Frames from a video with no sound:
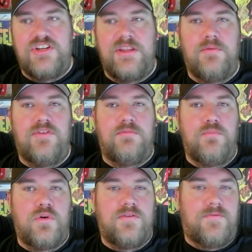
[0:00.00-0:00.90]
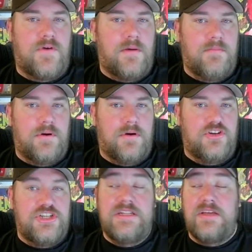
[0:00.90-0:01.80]
there was more from her.
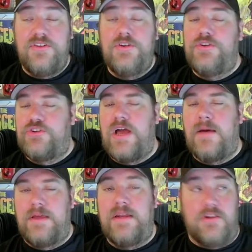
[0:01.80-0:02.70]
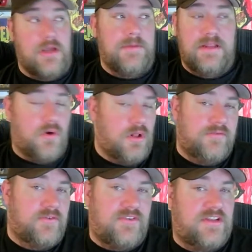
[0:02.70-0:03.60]
She does a good job in it. I mean, all of
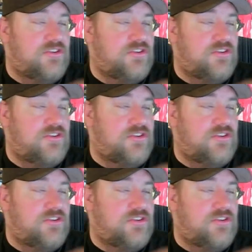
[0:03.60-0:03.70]
her scenes,